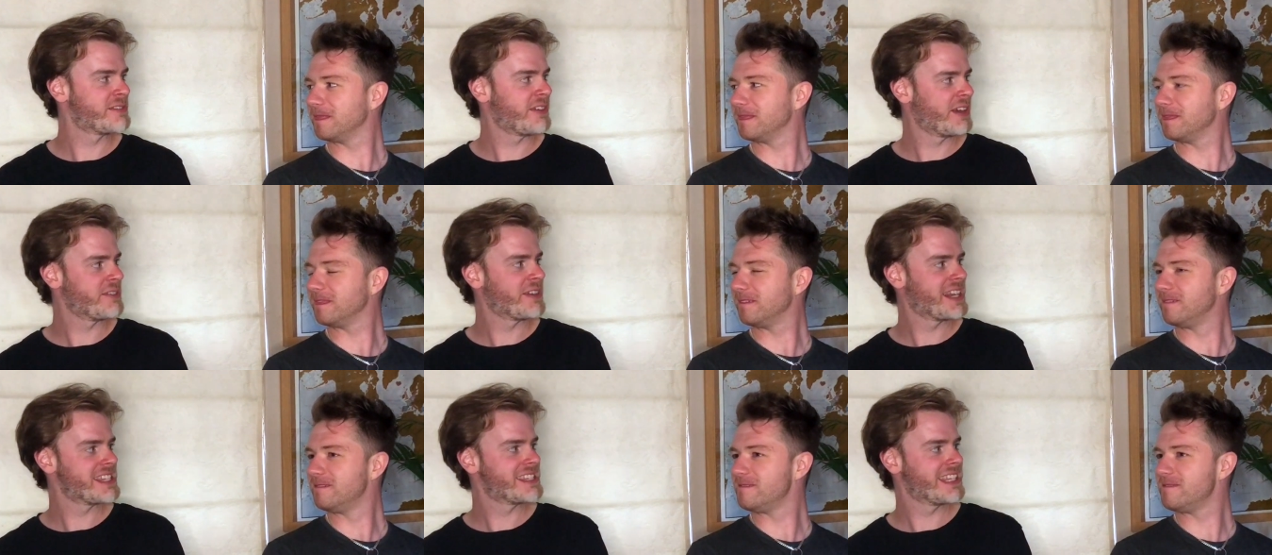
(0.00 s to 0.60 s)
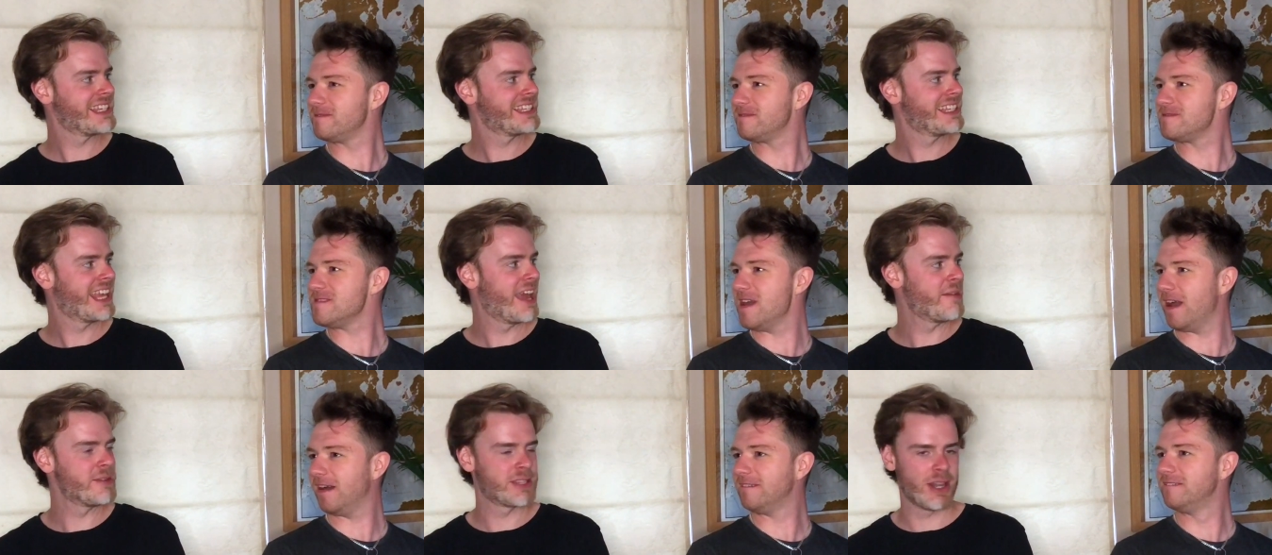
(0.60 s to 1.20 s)
Speaker 1: Final Fantasy.
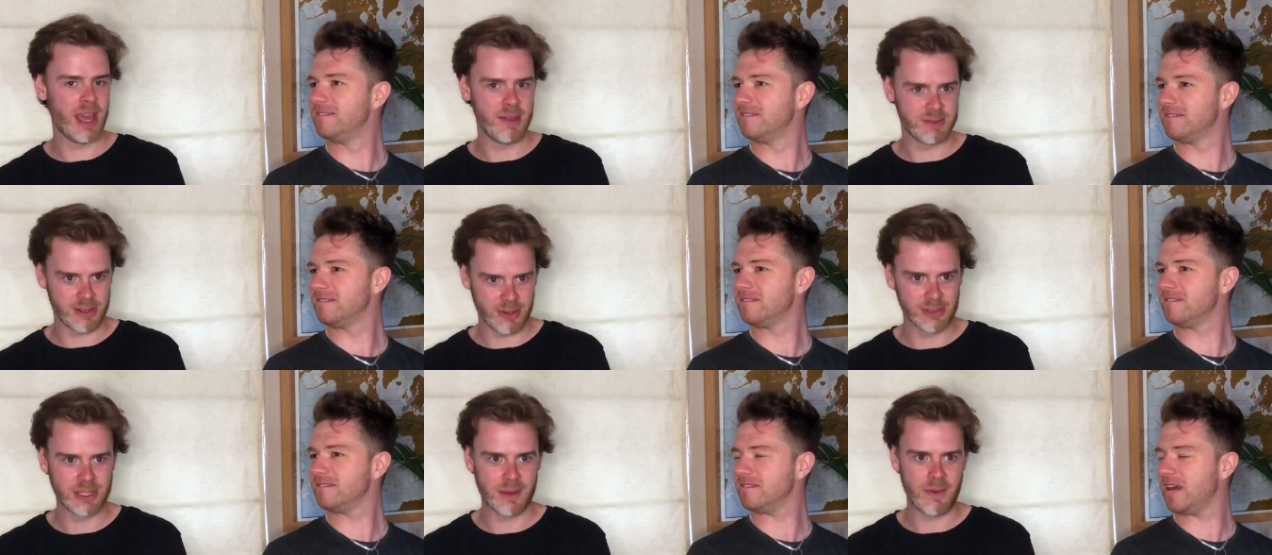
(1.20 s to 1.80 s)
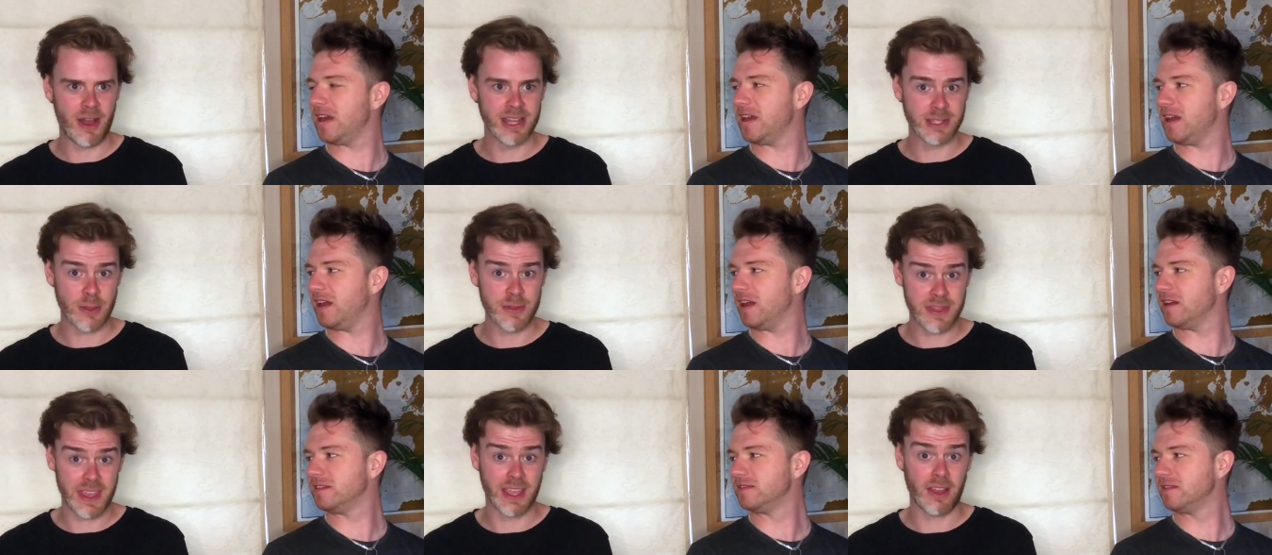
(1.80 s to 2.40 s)
It was a long time. I
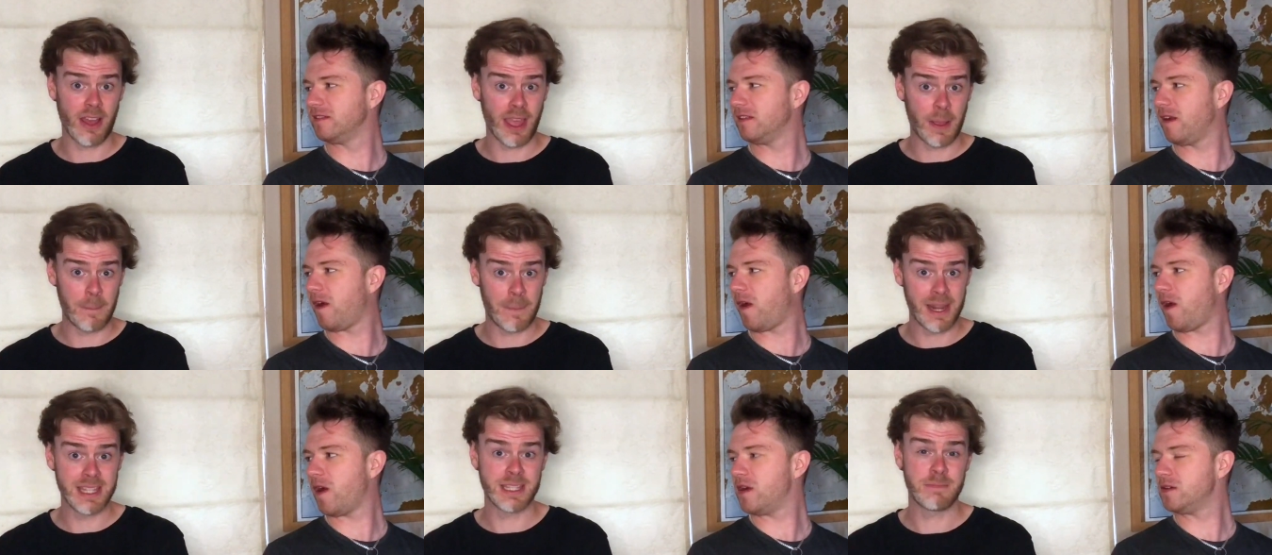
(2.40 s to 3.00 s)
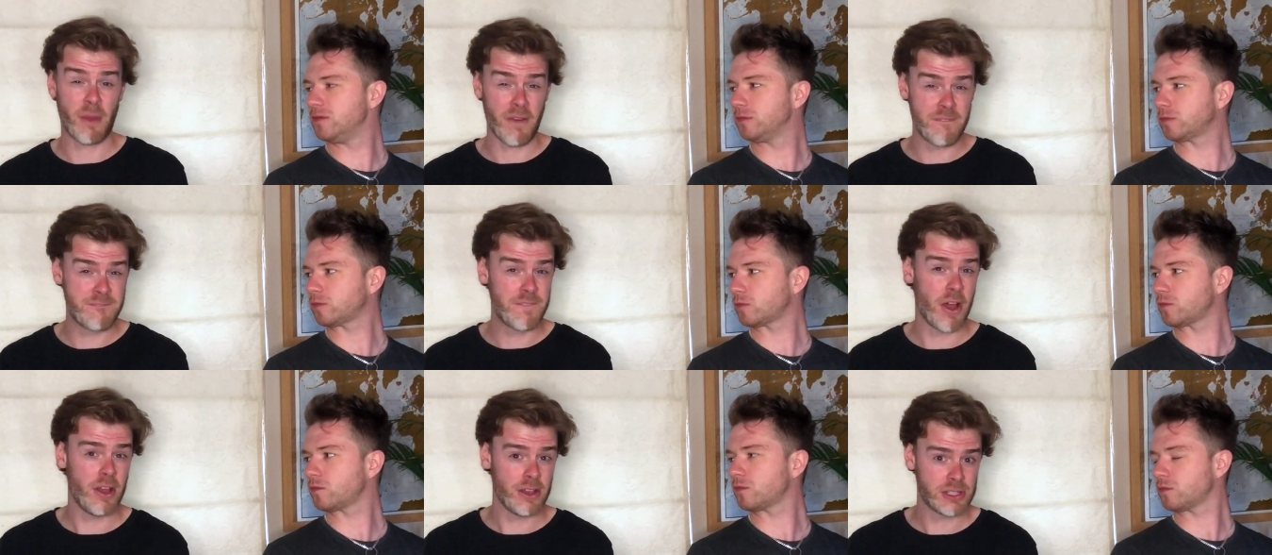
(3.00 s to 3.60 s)
don't think I completed my
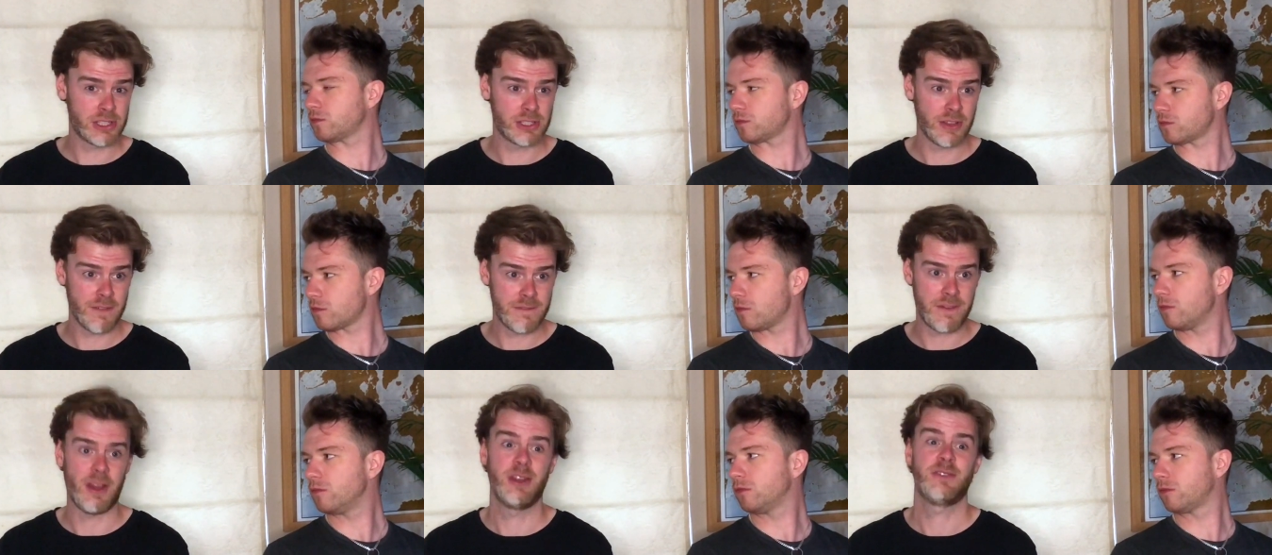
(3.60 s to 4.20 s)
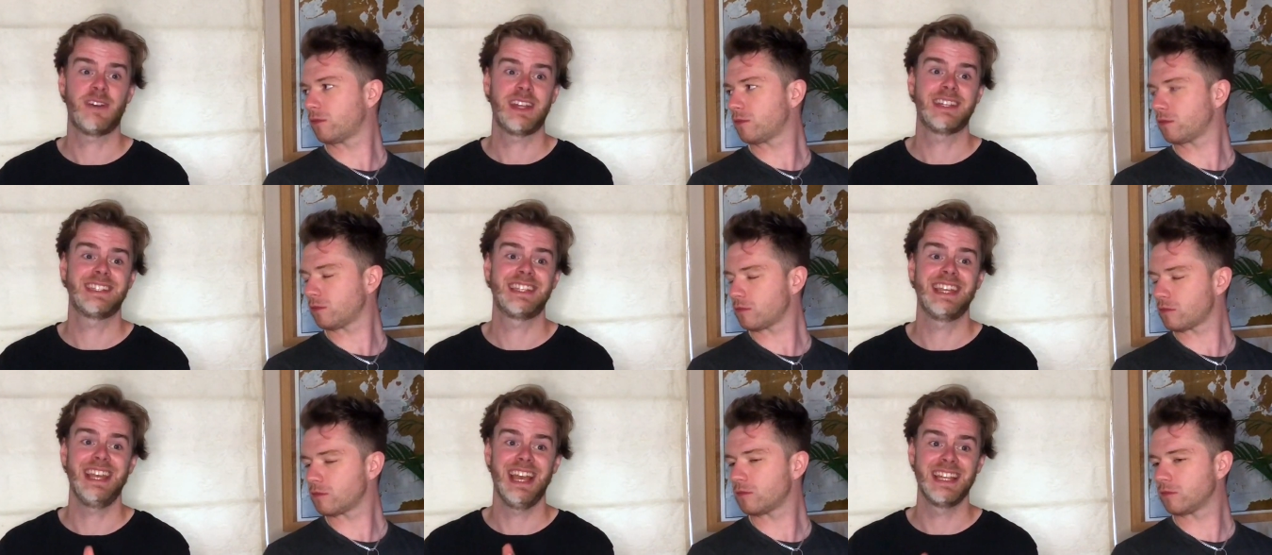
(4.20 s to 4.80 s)
first Final
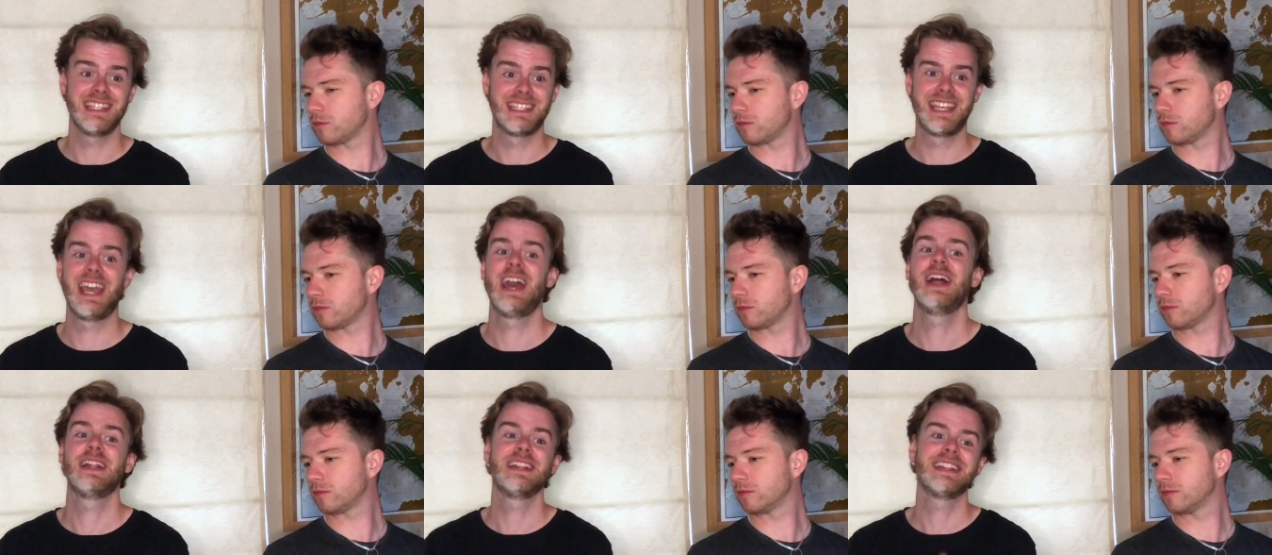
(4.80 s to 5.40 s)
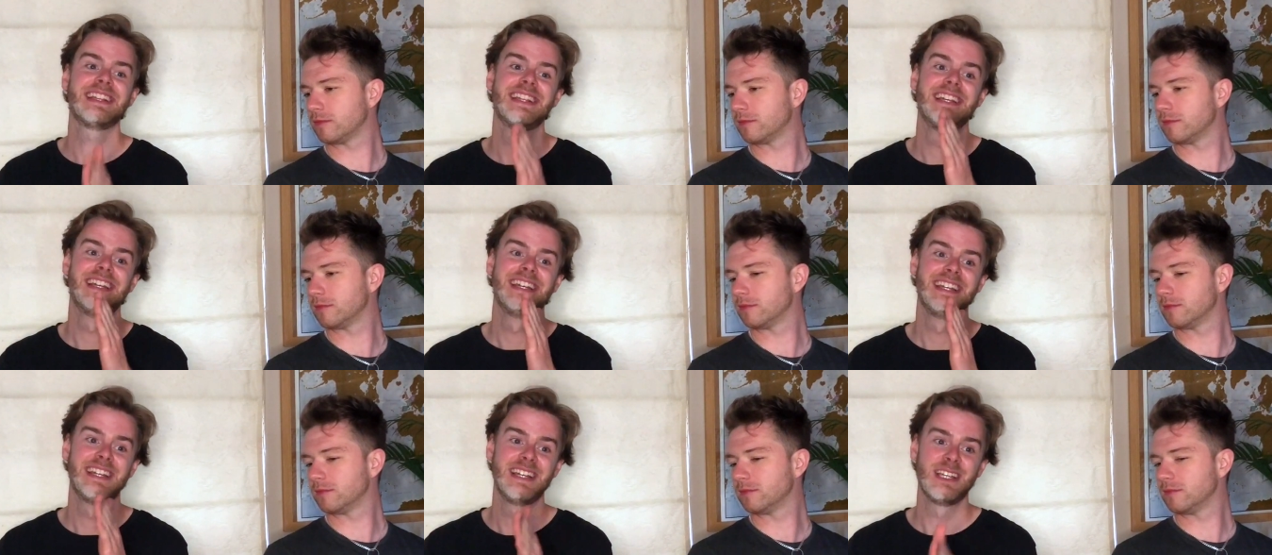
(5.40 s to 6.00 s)
Fantasy until
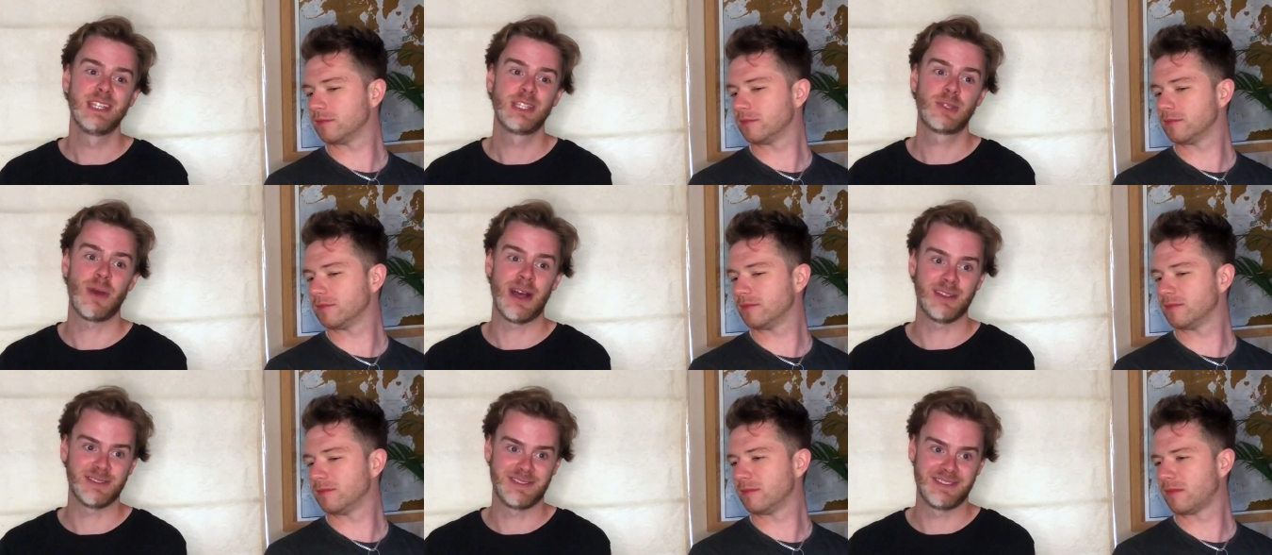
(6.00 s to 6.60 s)
12.